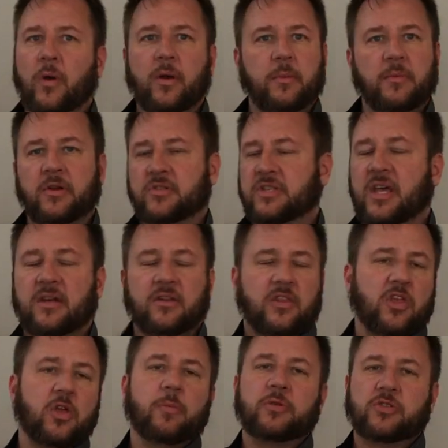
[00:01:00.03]
We don't understand that
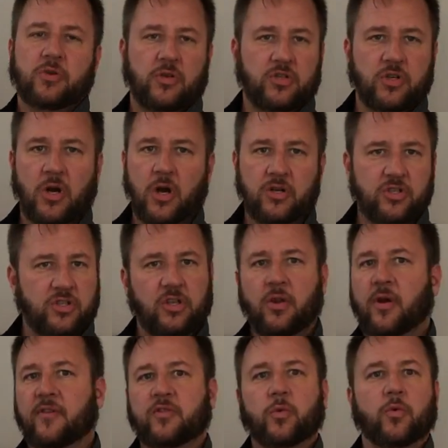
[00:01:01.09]
the humans are in charge.
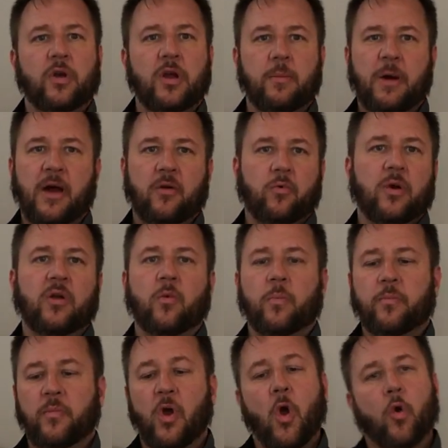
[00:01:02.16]
You don't have to worry about it. We're,
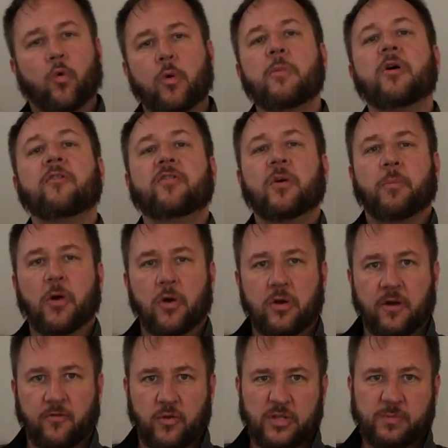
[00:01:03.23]
remove the
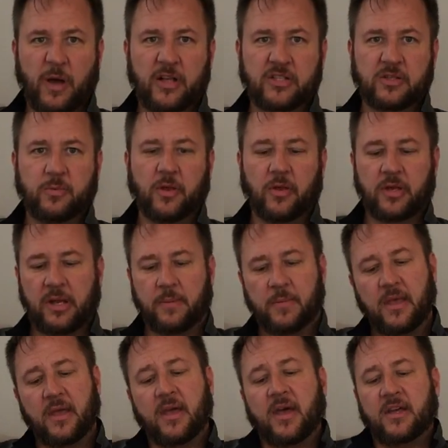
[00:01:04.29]
burden of responsibility.
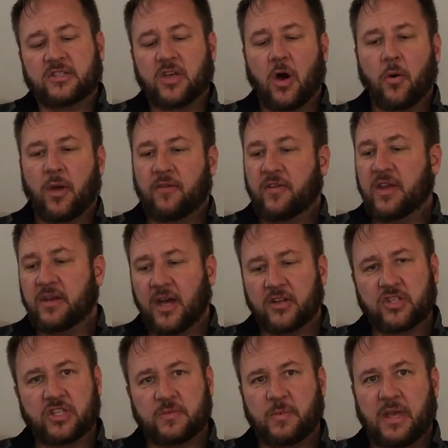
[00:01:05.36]
So if he
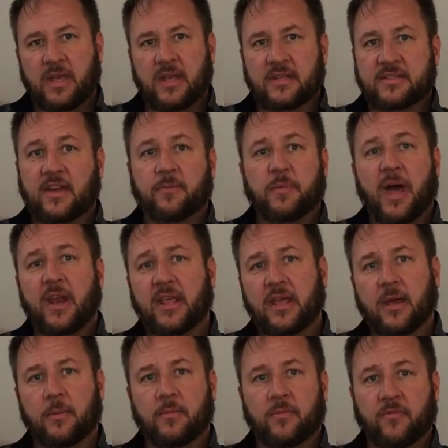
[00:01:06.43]
nudges me, instead of petting
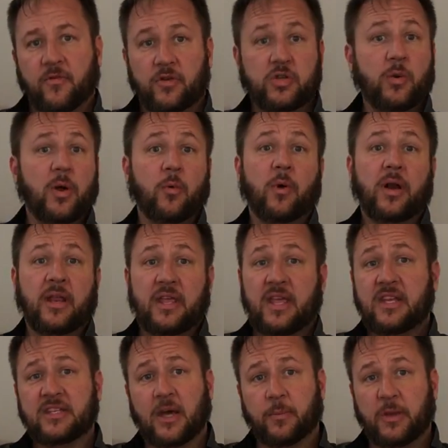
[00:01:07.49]
him for doing what
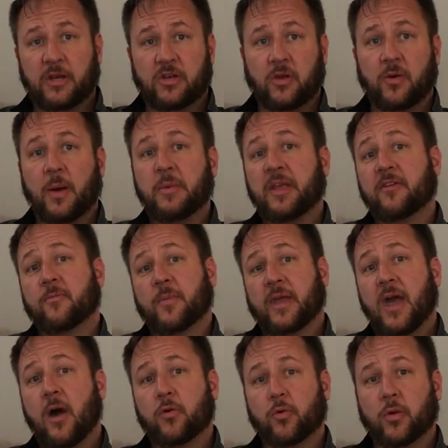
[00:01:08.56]
he told me to do, I'm going to give him a
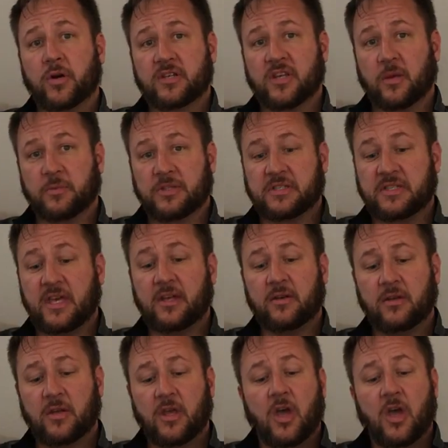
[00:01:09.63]
counter order, tell him to sit,